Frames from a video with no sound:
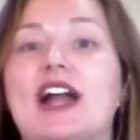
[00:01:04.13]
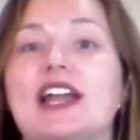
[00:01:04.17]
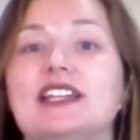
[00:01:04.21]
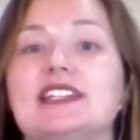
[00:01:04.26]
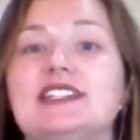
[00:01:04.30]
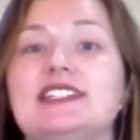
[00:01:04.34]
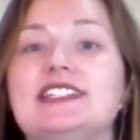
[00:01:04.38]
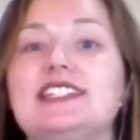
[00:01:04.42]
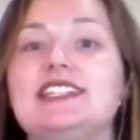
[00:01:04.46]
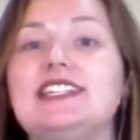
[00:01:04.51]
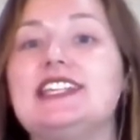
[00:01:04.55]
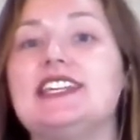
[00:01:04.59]

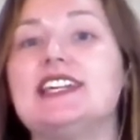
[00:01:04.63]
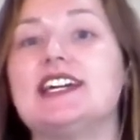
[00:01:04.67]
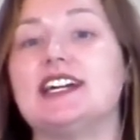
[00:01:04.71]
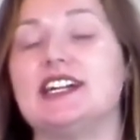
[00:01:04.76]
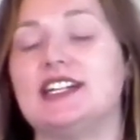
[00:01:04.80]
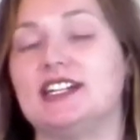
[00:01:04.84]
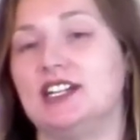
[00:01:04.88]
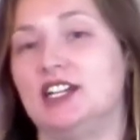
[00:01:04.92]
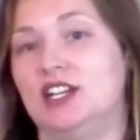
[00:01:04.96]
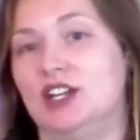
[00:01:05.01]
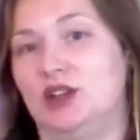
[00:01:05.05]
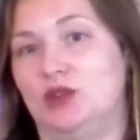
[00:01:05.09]

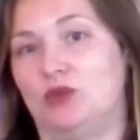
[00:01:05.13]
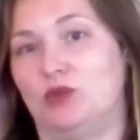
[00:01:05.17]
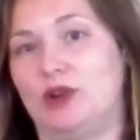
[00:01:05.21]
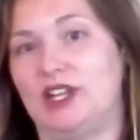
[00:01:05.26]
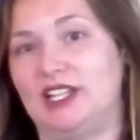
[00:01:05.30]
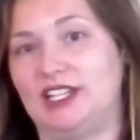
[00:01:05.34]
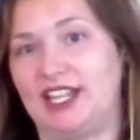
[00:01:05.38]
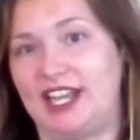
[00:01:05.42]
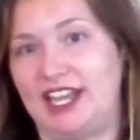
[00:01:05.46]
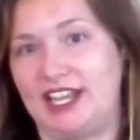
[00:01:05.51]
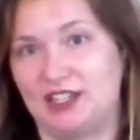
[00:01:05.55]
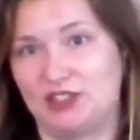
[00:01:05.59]
idea
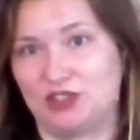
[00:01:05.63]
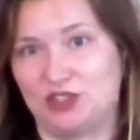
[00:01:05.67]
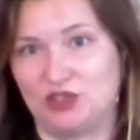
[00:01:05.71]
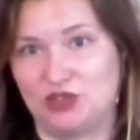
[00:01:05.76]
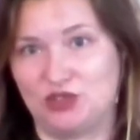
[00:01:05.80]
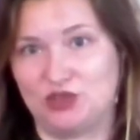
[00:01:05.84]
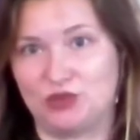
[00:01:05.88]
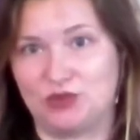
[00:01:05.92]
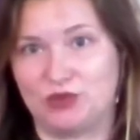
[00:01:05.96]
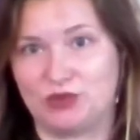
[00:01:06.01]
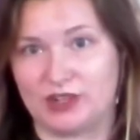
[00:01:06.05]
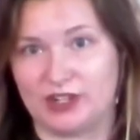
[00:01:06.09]
what lay in
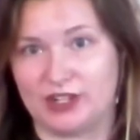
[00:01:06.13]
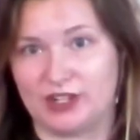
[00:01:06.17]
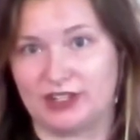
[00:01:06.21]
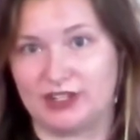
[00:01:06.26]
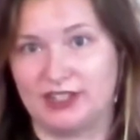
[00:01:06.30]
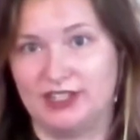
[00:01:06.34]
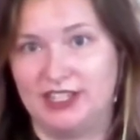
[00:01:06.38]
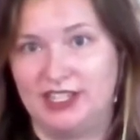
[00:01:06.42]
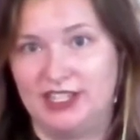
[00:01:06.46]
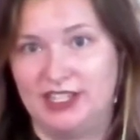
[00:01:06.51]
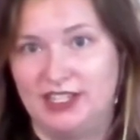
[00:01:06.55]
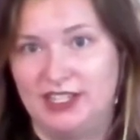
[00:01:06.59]
store.
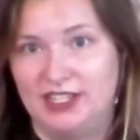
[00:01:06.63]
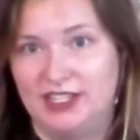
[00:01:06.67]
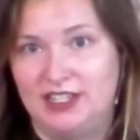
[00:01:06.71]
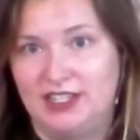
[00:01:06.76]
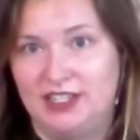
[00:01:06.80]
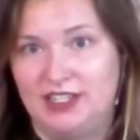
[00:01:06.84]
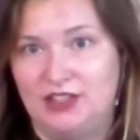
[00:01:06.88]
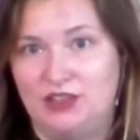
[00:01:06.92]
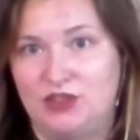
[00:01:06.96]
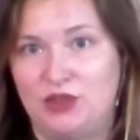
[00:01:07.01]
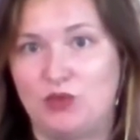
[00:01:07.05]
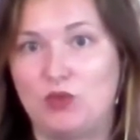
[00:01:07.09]

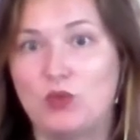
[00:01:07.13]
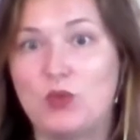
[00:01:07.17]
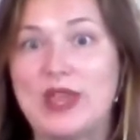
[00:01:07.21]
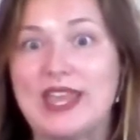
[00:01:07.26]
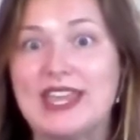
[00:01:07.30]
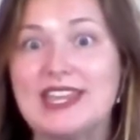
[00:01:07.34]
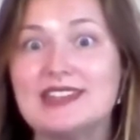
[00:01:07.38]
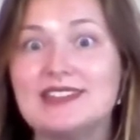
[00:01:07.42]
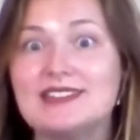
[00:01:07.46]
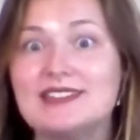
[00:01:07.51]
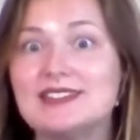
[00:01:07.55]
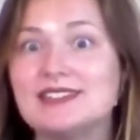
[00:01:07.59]
The
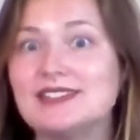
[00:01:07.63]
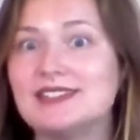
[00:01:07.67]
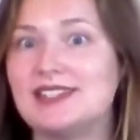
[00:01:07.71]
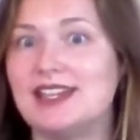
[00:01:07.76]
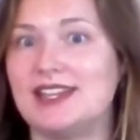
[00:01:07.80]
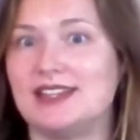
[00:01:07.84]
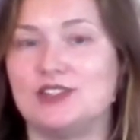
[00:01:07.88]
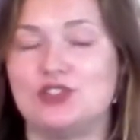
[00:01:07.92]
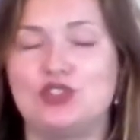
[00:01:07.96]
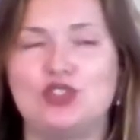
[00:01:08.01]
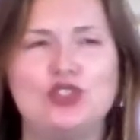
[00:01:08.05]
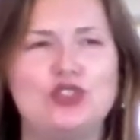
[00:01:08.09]
winds
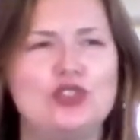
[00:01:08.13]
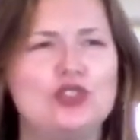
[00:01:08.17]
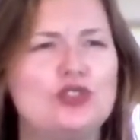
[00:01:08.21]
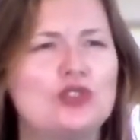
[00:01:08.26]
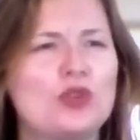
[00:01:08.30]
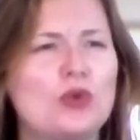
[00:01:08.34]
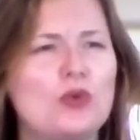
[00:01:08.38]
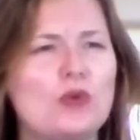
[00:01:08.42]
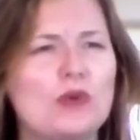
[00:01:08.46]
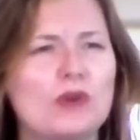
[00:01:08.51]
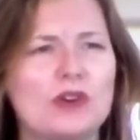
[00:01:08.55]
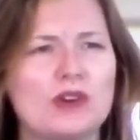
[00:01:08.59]
and
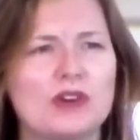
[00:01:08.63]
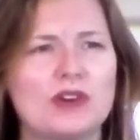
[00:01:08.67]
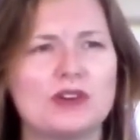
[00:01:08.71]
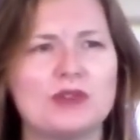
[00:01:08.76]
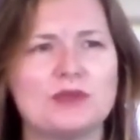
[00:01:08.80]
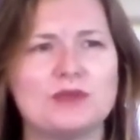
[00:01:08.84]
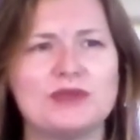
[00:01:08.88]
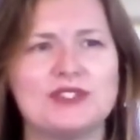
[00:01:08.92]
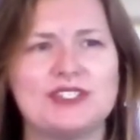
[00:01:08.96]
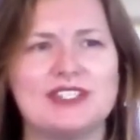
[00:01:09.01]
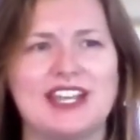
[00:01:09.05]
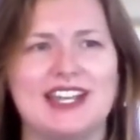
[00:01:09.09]

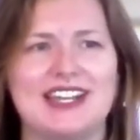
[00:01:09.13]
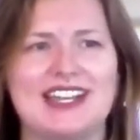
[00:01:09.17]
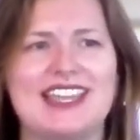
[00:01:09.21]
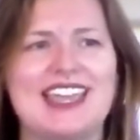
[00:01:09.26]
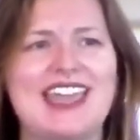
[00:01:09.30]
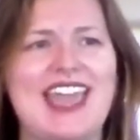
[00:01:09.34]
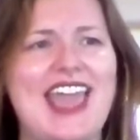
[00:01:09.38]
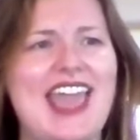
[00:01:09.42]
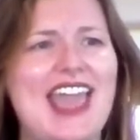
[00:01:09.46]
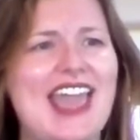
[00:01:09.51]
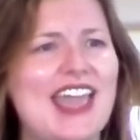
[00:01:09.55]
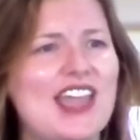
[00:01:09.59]
storms and
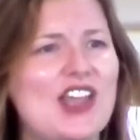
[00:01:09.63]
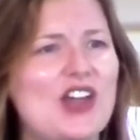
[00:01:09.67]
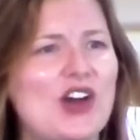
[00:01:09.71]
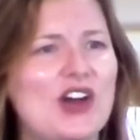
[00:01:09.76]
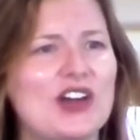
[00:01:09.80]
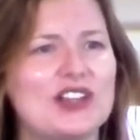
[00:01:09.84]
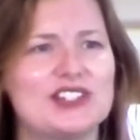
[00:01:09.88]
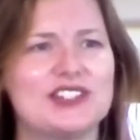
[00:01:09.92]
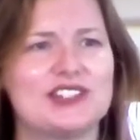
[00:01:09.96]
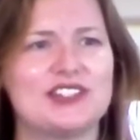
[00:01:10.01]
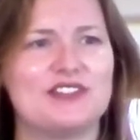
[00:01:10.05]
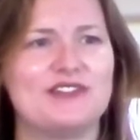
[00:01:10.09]

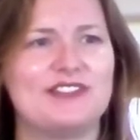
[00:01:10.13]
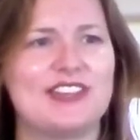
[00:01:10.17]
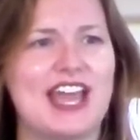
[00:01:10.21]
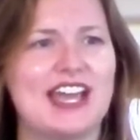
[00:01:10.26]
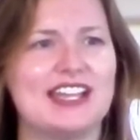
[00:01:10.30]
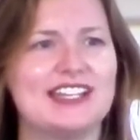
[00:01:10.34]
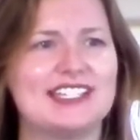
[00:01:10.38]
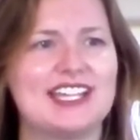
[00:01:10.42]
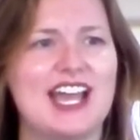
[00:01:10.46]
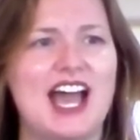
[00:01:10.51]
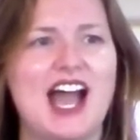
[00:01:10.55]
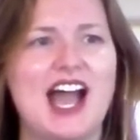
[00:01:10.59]
chaos of
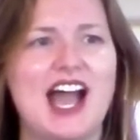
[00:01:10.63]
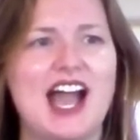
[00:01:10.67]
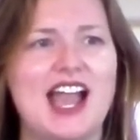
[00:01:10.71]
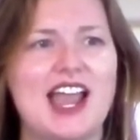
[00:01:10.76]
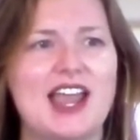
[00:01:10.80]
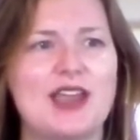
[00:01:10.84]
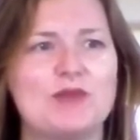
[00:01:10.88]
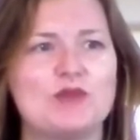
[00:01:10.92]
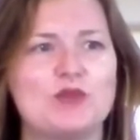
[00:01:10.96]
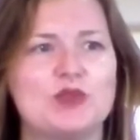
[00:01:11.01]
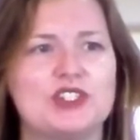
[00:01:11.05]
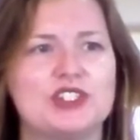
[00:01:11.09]
that
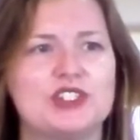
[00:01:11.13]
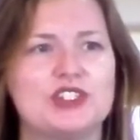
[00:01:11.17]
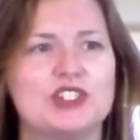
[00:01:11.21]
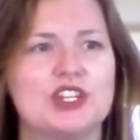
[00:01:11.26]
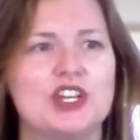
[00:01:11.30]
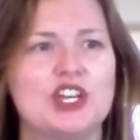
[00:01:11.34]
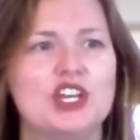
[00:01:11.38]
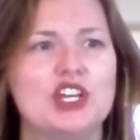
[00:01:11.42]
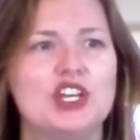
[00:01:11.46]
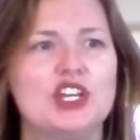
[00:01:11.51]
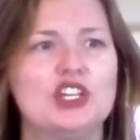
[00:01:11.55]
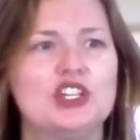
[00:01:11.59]
time was
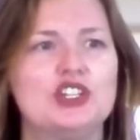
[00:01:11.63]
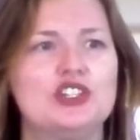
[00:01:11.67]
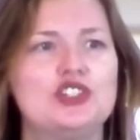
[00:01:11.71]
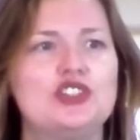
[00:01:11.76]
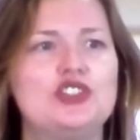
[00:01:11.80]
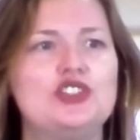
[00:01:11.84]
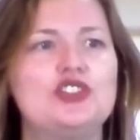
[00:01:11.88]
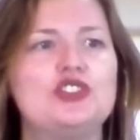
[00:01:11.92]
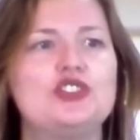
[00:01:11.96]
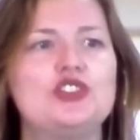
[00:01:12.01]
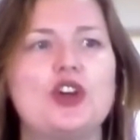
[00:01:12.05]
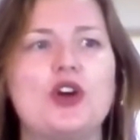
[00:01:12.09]

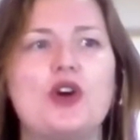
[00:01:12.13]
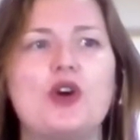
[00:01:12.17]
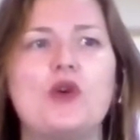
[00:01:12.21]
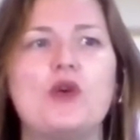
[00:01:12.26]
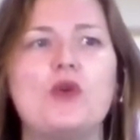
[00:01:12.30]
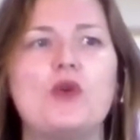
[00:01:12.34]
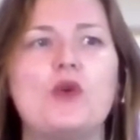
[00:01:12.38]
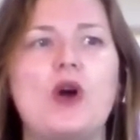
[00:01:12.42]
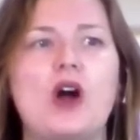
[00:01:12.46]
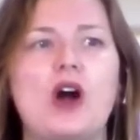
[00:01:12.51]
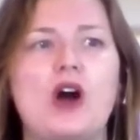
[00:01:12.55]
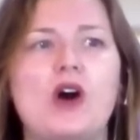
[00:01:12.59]

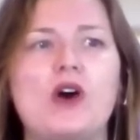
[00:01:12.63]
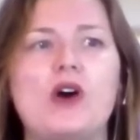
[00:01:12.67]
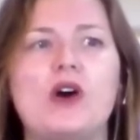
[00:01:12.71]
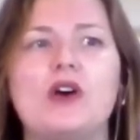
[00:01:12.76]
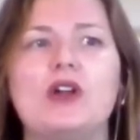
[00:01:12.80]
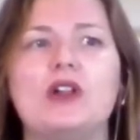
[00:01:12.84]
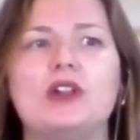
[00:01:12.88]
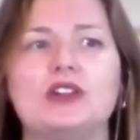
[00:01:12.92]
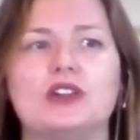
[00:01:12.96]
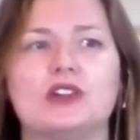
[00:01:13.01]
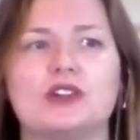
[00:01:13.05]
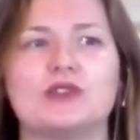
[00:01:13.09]
so
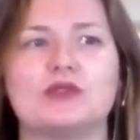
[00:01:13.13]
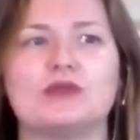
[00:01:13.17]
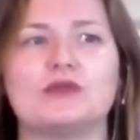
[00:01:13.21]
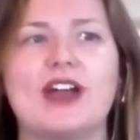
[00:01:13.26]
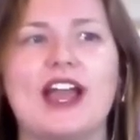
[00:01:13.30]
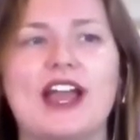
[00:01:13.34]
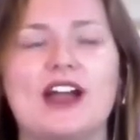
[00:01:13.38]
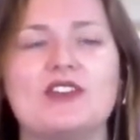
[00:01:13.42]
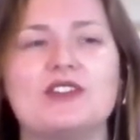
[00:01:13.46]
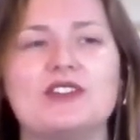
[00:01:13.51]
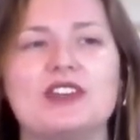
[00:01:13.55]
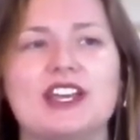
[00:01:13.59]
all
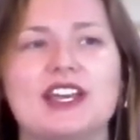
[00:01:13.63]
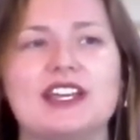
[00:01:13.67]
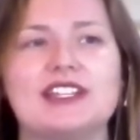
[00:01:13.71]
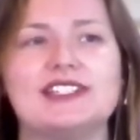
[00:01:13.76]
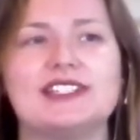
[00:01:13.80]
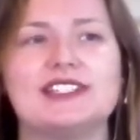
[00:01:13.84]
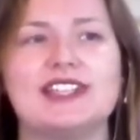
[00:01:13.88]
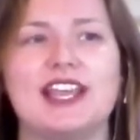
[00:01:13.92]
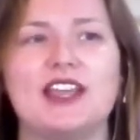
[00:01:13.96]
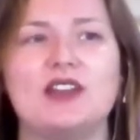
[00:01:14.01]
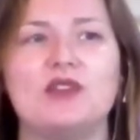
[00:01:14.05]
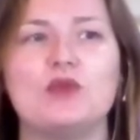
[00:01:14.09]
around
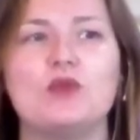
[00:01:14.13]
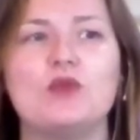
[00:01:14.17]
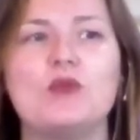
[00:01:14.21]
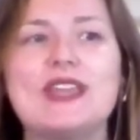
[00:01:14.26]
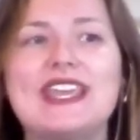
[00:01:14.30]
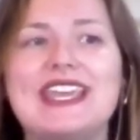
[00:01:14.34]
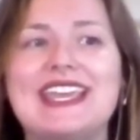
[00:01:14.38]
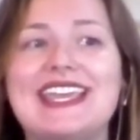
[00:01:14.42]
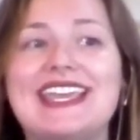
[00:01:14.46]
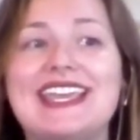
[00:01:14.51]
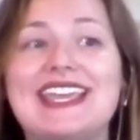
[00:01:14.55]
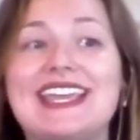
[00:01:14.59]
us, and
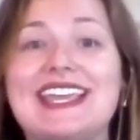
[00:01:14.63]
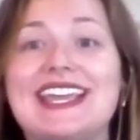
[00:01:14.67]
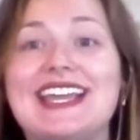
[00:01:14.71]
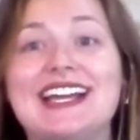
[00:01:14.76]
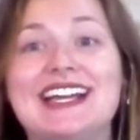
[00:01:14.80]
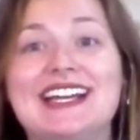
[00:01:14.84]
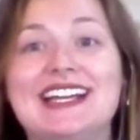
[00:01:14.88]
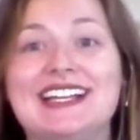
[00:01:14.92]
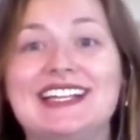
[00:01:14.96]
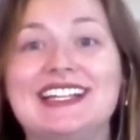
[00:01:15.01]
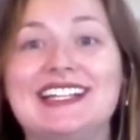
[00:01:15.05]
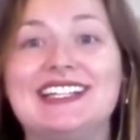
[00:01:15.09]
we,
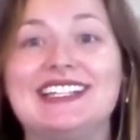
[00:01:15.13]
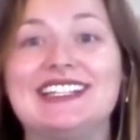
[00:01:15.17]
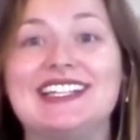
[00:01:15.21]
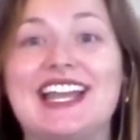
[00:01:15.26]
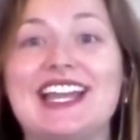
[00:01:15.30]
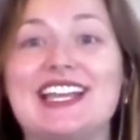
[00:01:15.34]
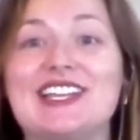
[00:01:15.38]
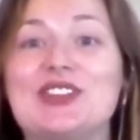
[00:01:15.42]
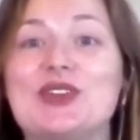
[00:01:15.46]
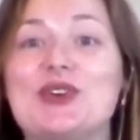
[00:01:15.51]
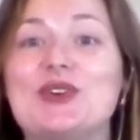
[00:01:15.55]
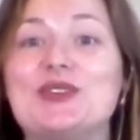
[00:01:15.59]

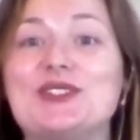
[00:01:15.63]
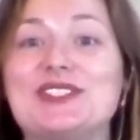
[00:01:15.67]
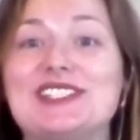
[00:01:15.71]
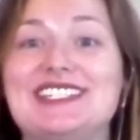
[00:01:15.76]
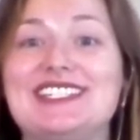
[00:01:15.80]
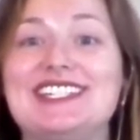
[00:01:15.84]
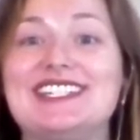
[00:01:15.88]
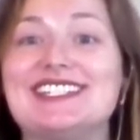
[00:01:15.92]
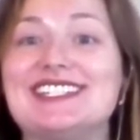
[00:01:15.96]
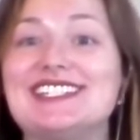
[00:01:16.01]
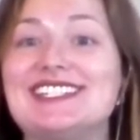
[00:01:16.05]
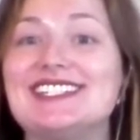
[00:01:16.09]
like those
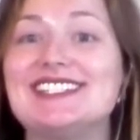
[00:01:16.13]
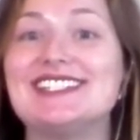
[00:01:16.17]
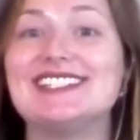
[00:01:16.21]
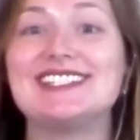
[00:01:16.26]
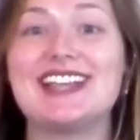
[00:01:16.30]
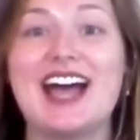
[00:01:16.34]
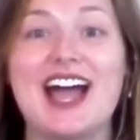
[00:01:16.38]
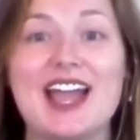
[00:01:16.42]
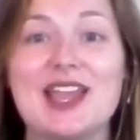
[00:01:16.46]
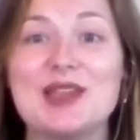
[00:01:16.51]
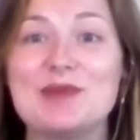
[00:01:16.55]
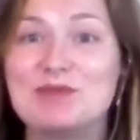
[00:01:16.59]

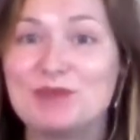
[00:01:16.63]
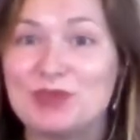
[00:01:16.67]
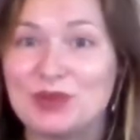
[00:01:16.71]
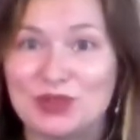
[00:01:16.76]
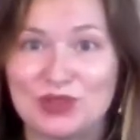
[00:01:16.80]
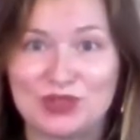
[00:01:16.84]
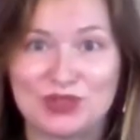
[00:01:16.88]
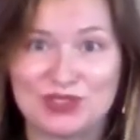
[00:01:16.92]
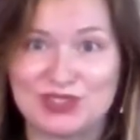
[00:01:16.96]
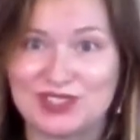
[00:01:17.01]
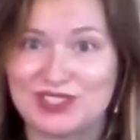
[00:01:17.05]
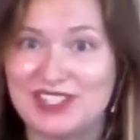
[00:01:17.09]

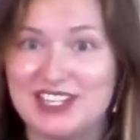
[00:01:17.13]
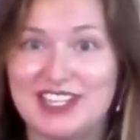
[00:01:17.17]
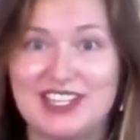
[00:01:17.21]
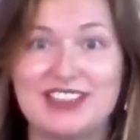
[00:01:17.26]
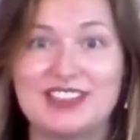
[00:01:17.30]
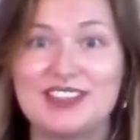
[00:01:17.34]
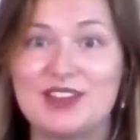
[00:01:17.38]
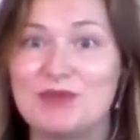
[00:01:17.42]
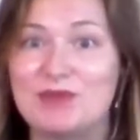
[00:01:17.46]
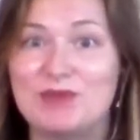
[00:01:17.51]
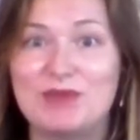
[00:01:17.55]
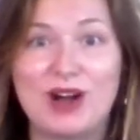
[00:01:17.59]
disciples
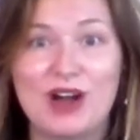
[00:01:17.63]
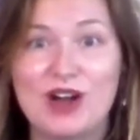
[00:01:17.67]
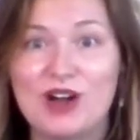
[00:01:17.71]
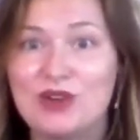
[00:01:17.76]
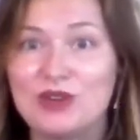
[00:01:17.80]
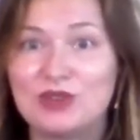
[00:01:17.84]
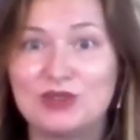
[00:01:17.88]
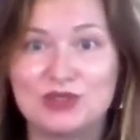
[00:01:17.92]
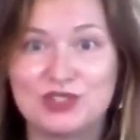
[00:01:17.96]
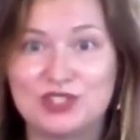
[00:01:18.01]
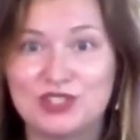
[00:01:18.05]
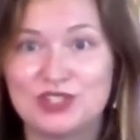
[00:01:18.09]
in the
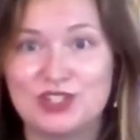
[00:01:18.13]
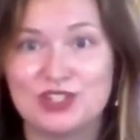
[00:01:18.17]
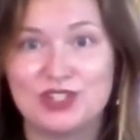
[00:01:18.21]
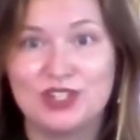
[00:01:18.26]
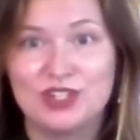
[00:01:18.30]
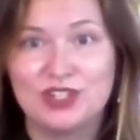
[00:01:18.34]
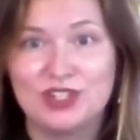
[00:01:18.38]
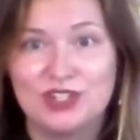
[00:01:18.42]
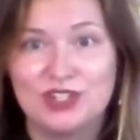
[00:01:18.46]
boat,